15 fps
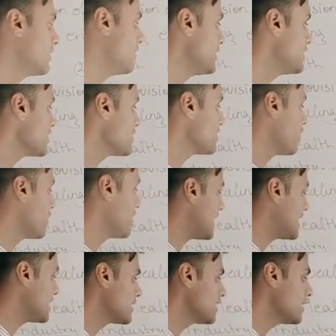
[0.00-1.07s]
which is known
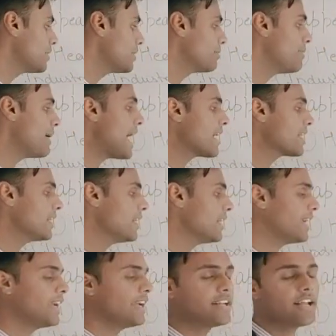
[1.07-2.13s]
as back
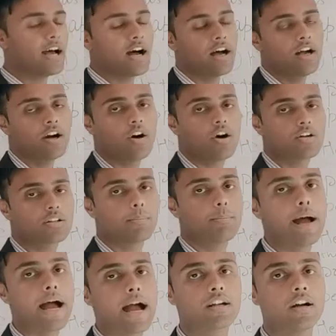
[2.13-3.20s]
area or the
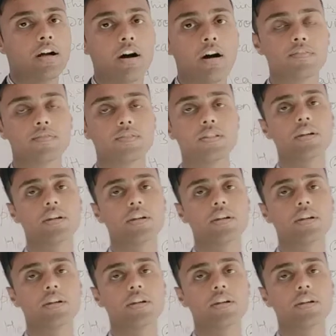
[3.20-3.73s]
back of the